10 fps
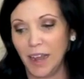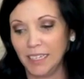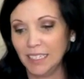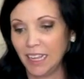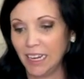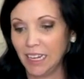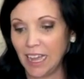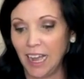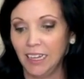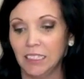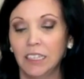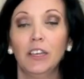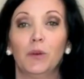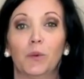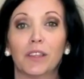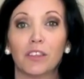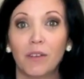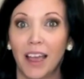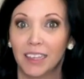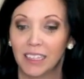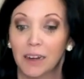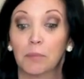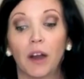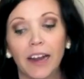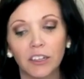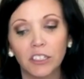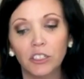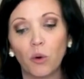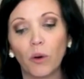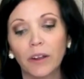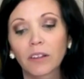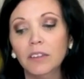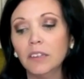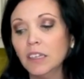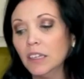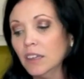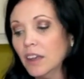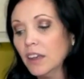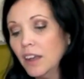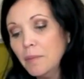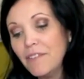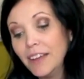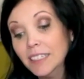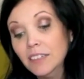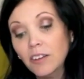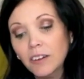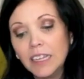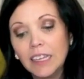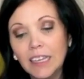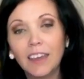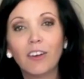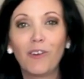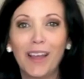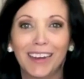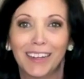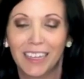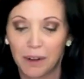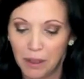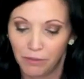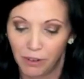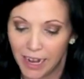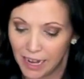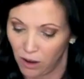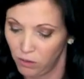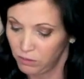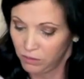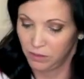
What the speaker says: I designed that with you guys in a prior tutorial. If I didn't already link it, I'll go ahead and link it above right now.